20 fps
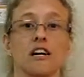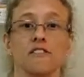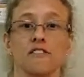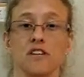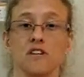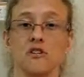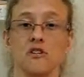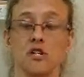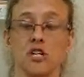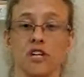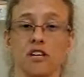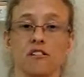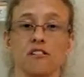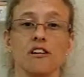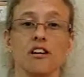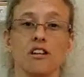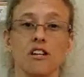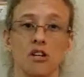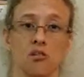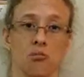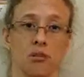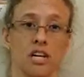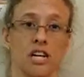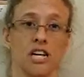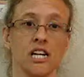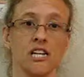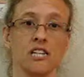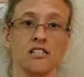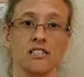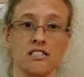then she
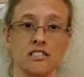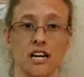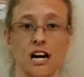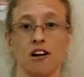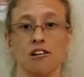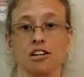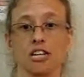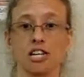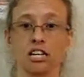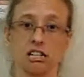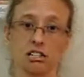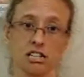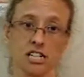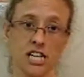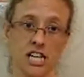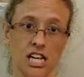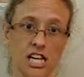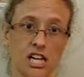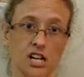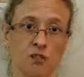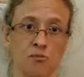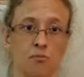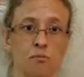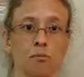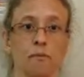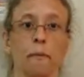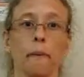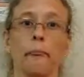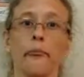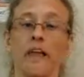eliminated sour
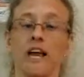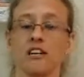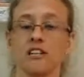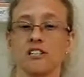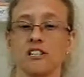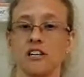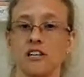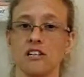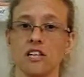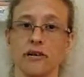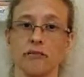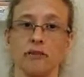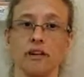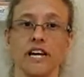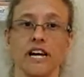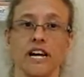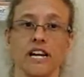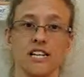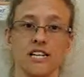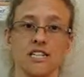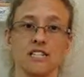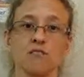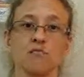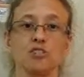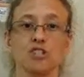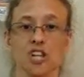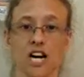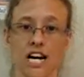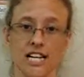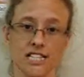cream, then she eliminated some
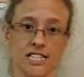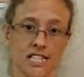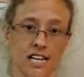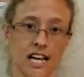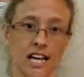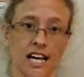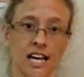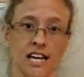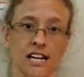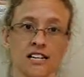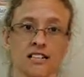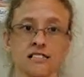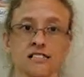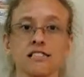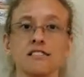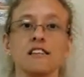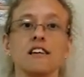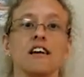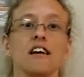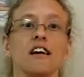dressings,